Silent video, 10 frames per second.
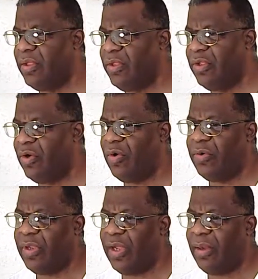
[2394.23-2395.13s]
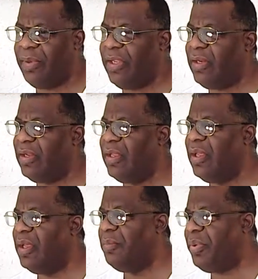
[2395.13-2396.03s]
I mean,
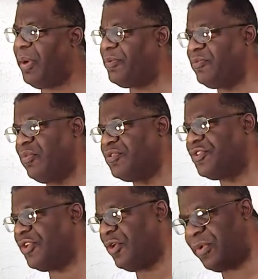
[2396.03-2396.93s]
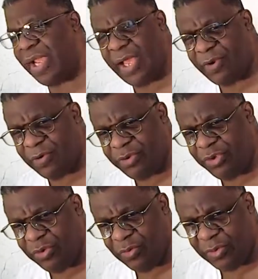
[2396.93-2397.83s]
peppers will slow down on
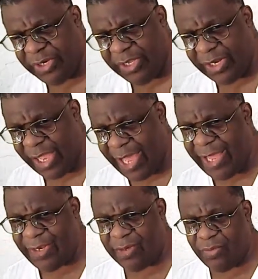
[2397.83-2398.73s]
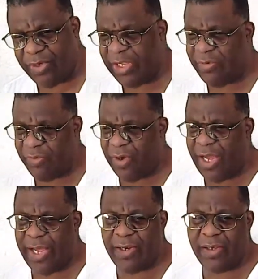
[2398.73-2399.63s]
you when it get hot, when it get real
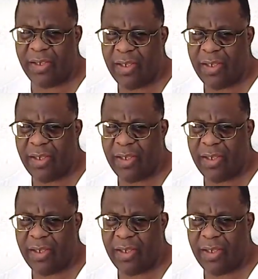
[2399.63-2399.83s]
hot,